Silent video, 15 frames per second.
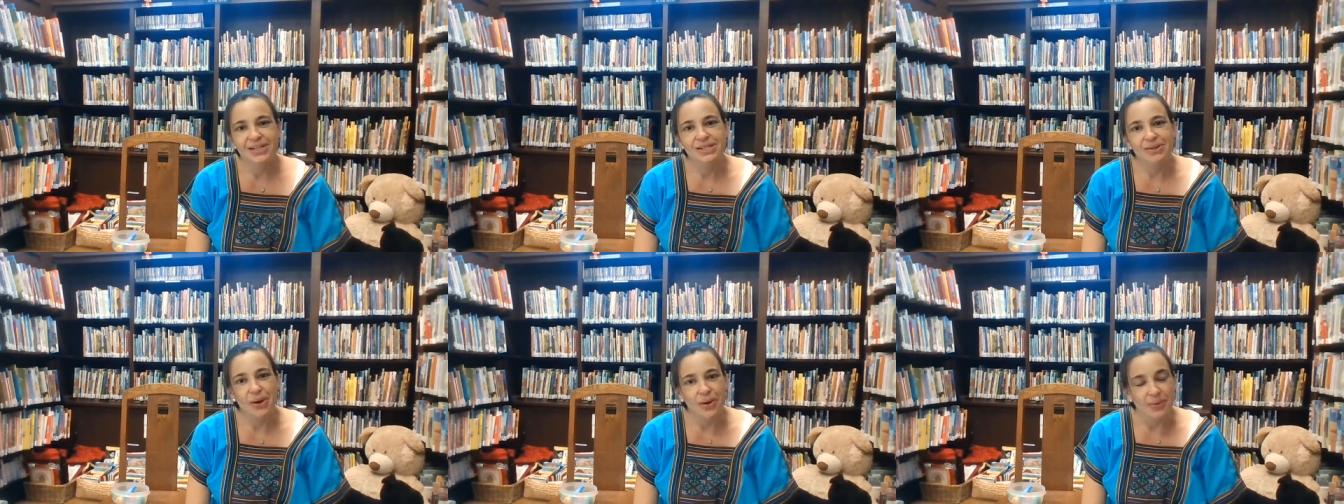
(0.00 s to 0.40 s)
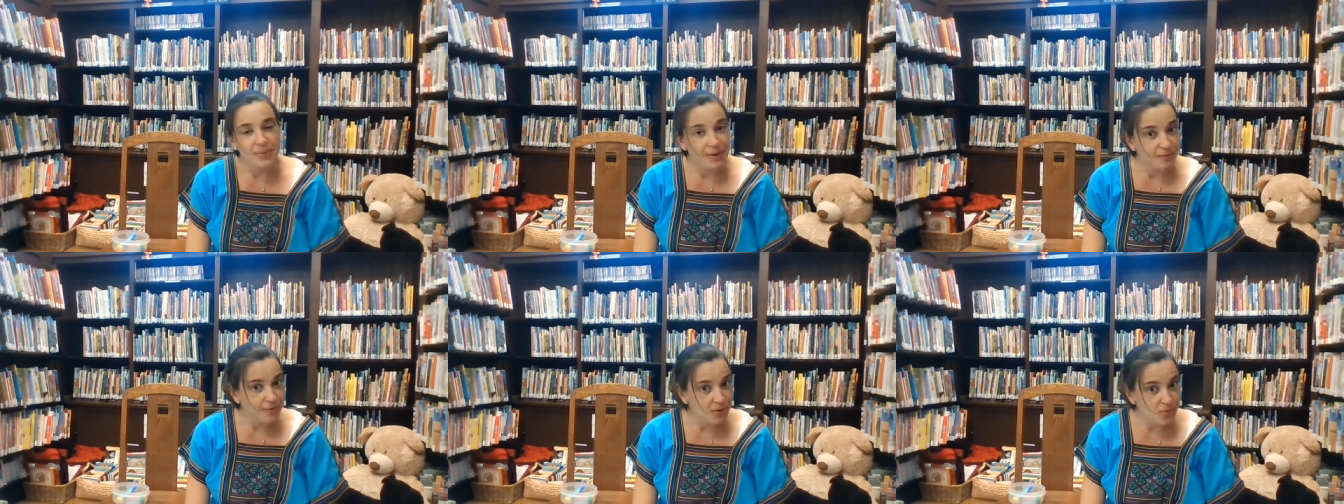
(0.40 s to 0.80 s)
So
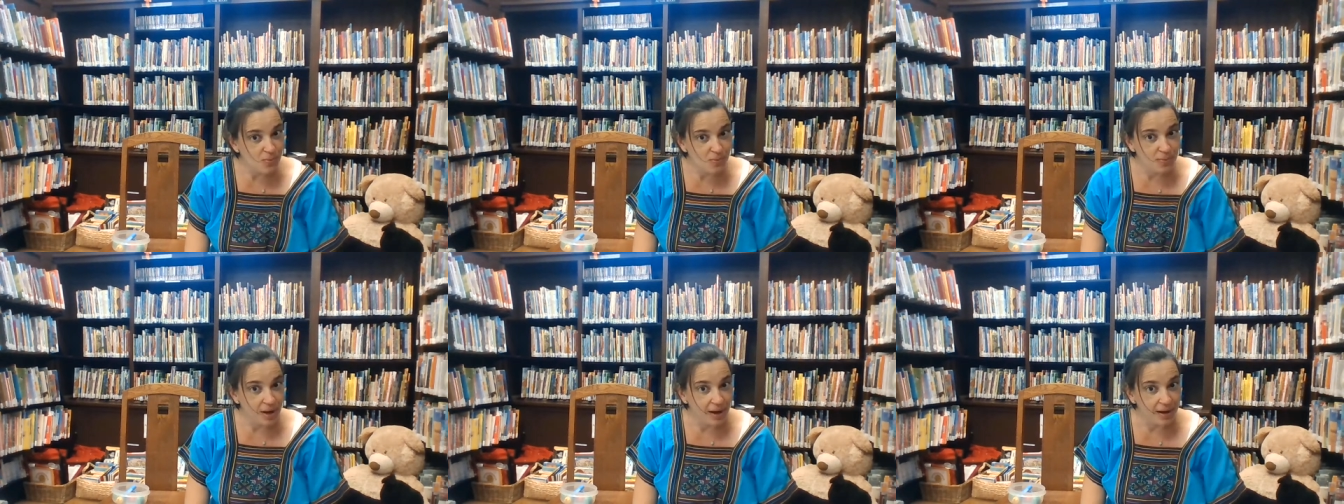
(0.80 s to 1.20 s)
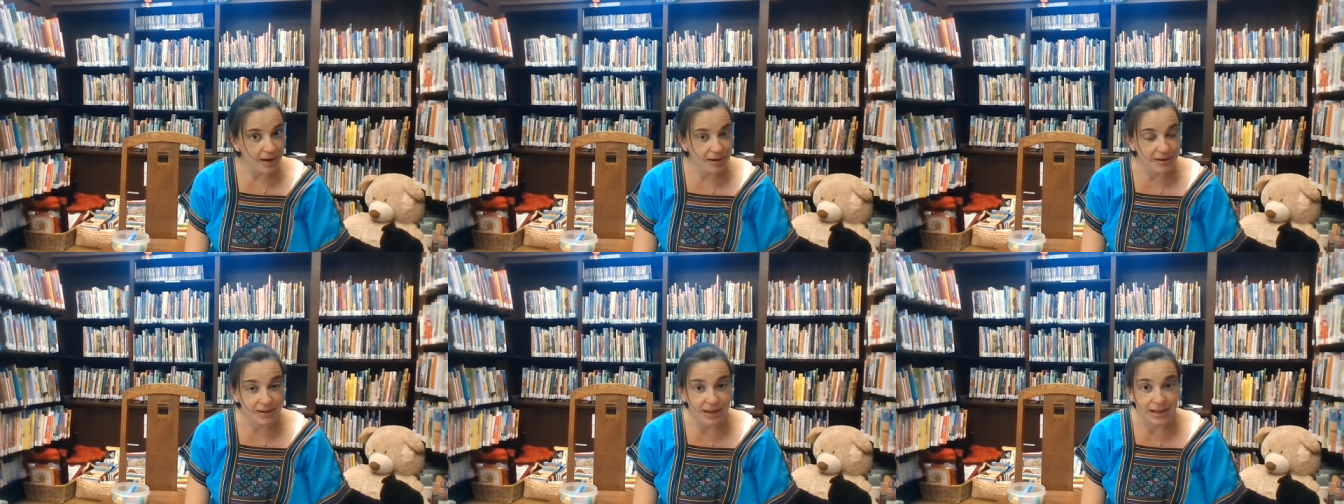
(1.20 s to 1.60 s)
if you
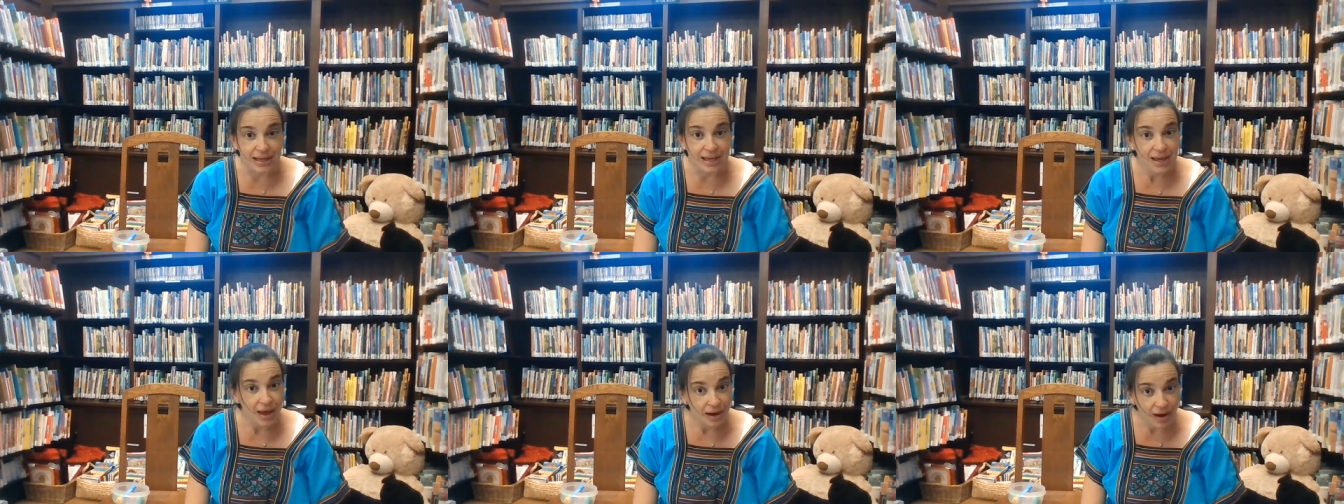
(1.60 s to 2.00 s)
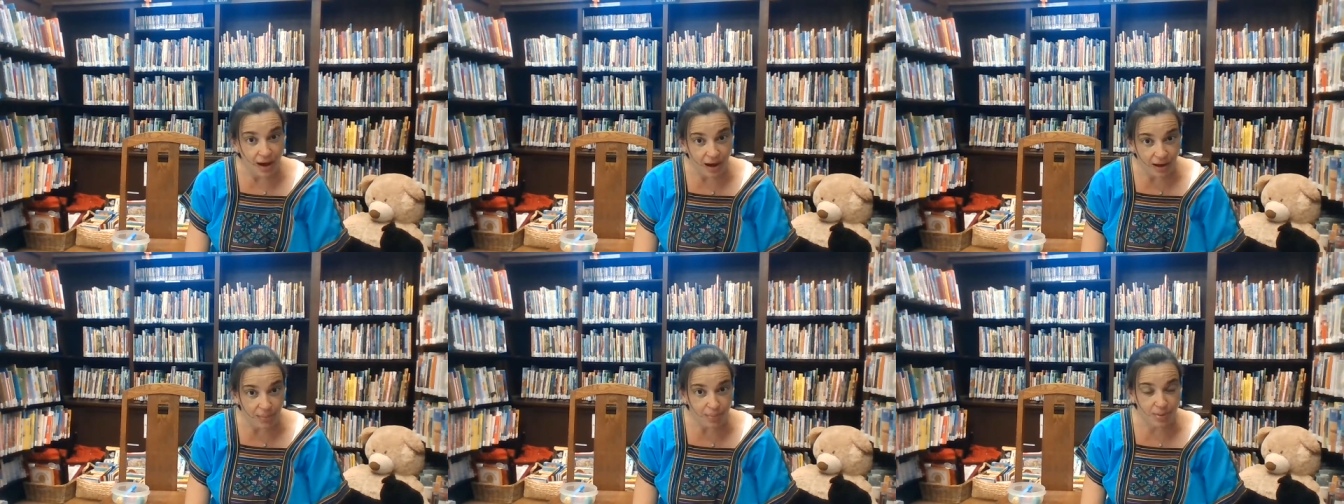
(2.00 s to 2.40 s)
uh, can get
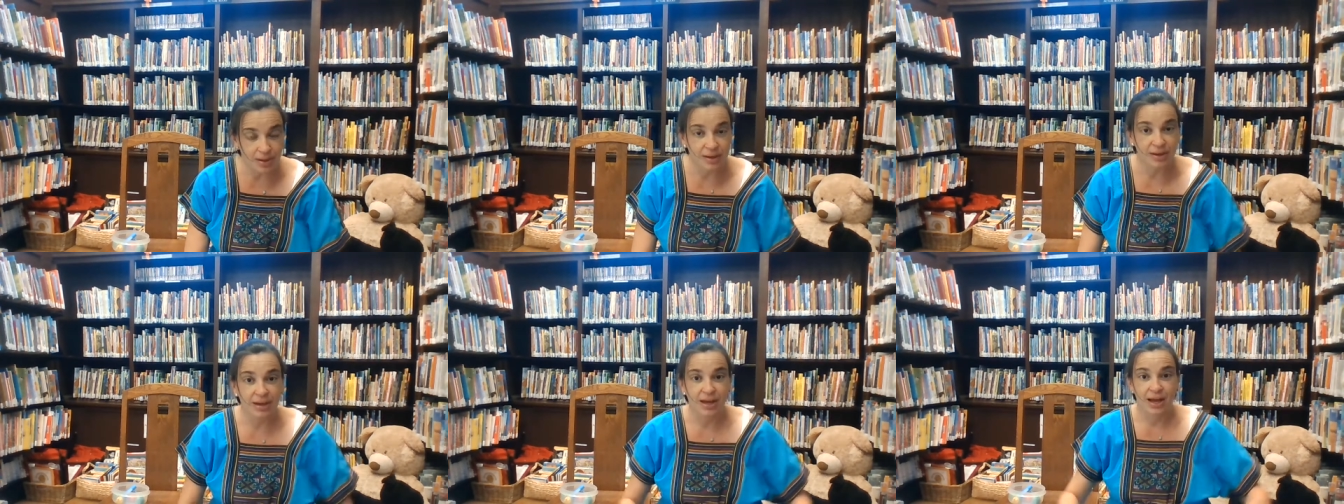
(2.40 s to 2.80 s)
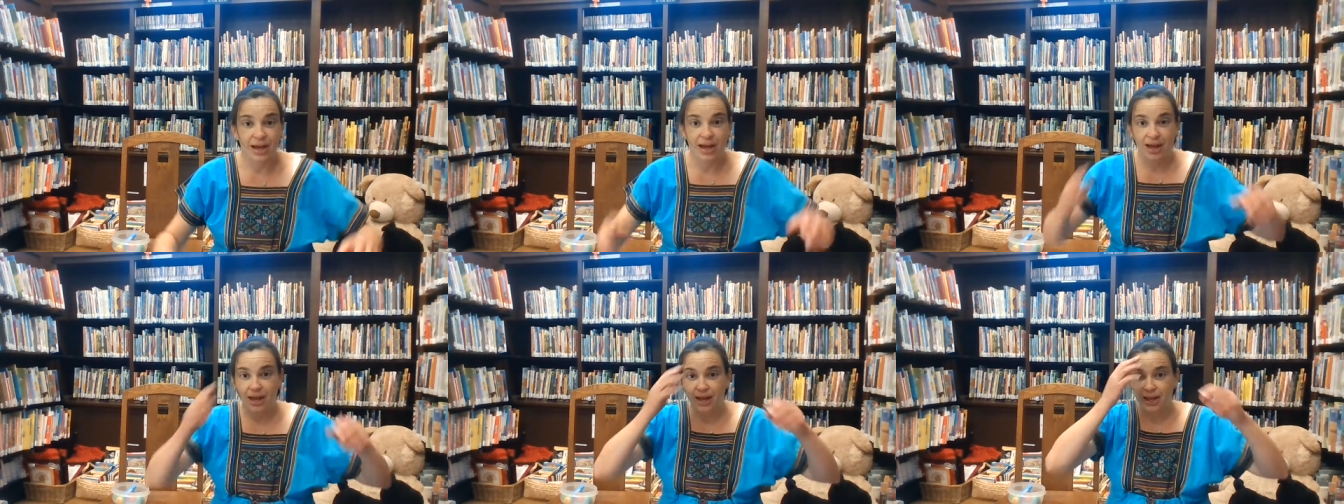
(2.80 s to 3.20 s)
up
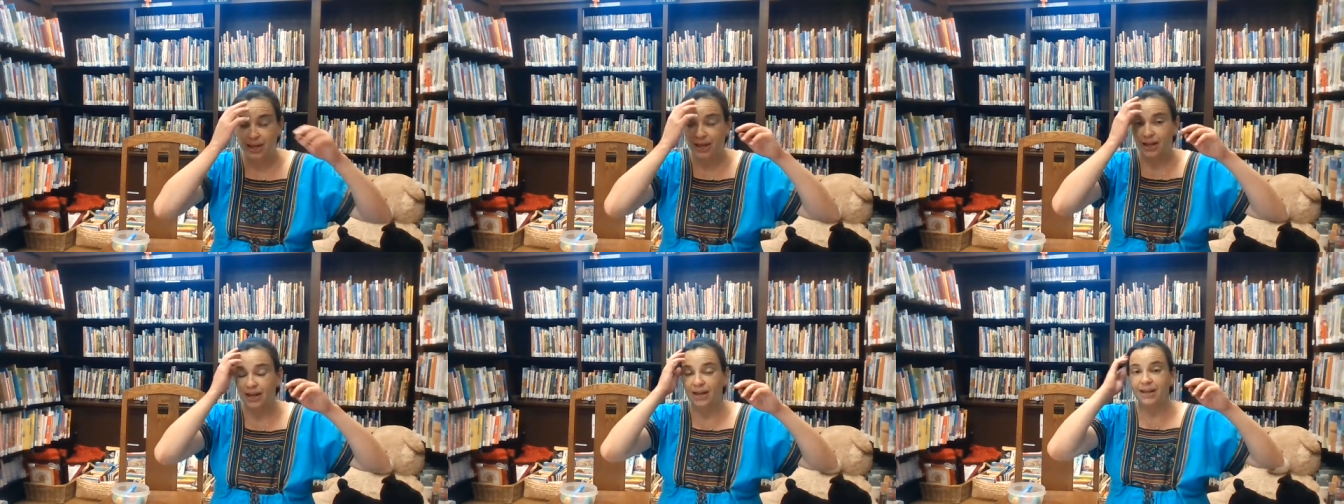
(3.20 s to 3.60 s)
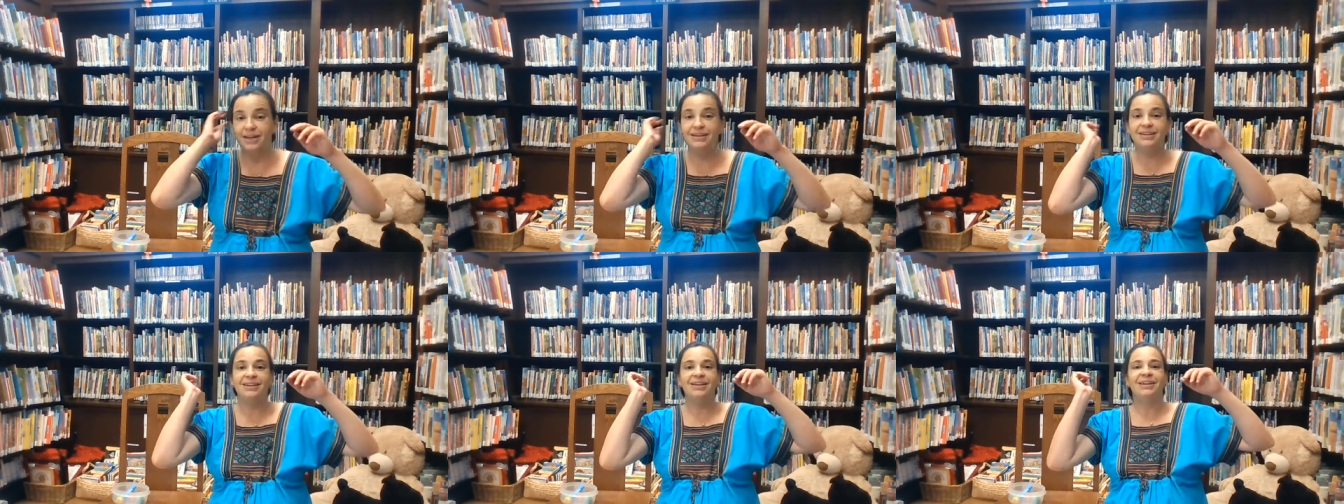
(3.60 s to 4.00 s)
and